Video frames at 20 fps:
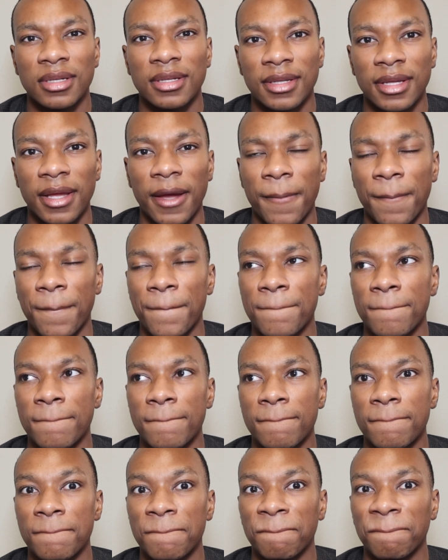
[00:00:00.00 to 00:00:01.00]
Yeah.
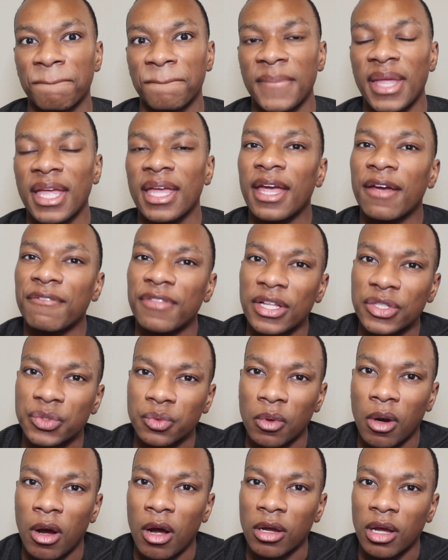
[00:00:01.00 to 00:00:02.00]
If that's
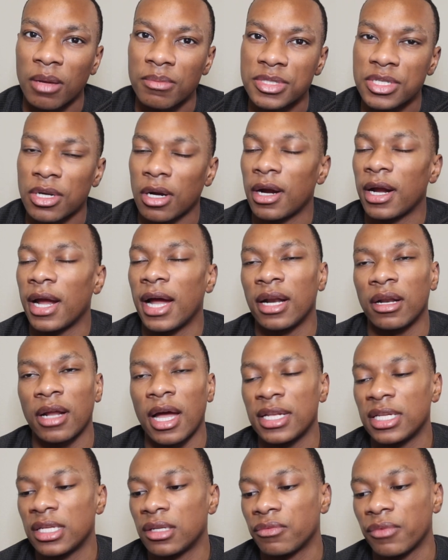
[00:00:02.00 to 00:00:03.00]
wrong, I'm sorry.
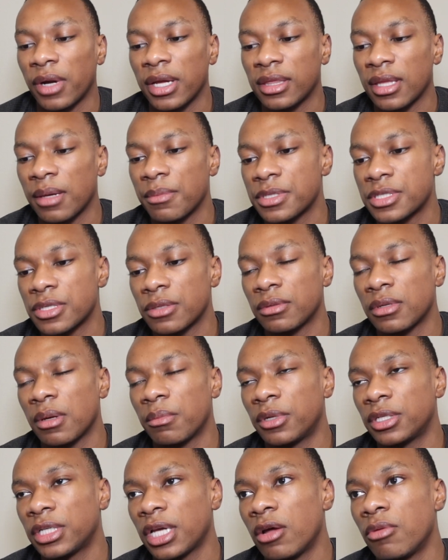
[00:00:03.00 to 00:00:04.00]
I didn't write the episode
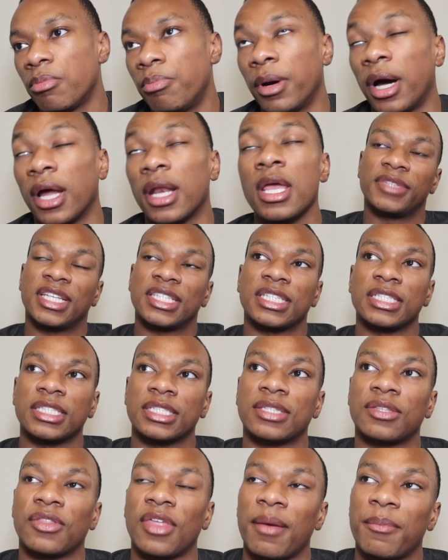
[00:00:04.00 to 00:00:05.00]
number down. But this
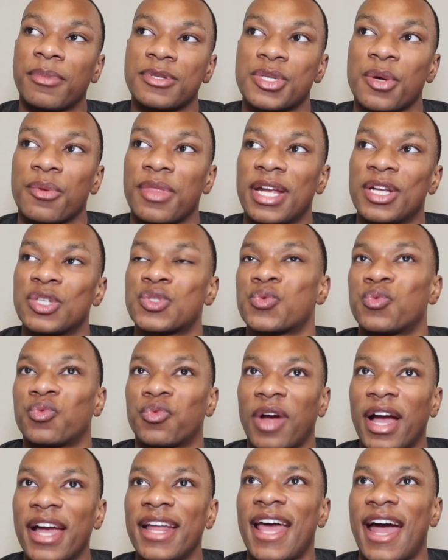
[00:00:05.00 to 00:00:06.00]
is the episode that is
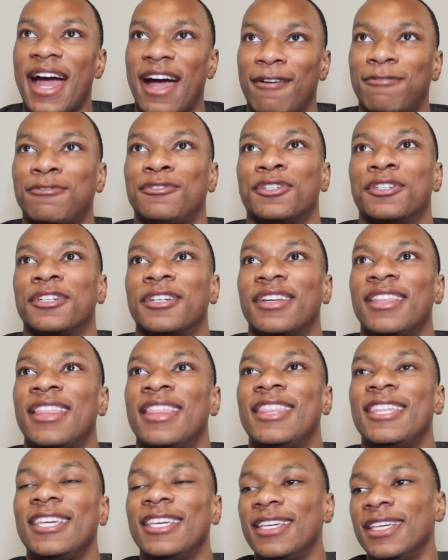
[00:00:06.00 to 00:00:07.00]
right after
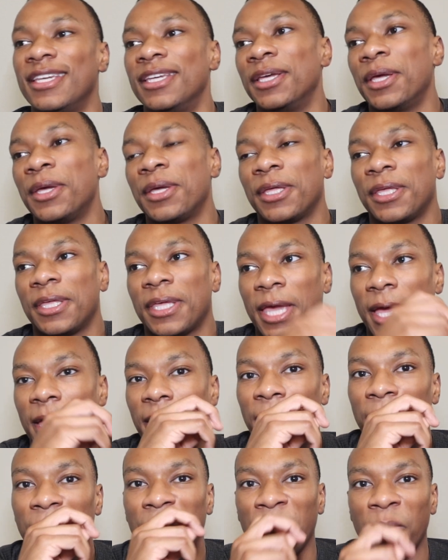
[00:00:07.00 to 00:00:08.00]
the
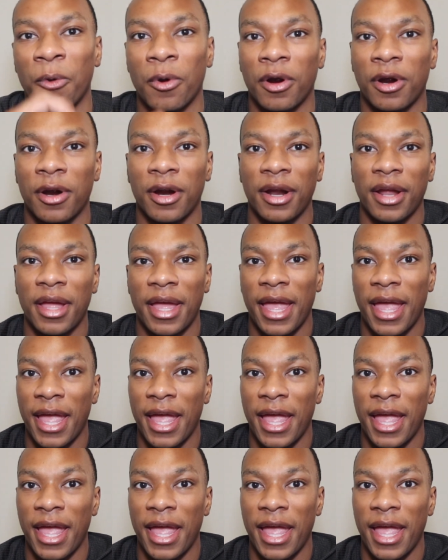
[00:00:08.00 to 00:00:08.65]
Kenya Moore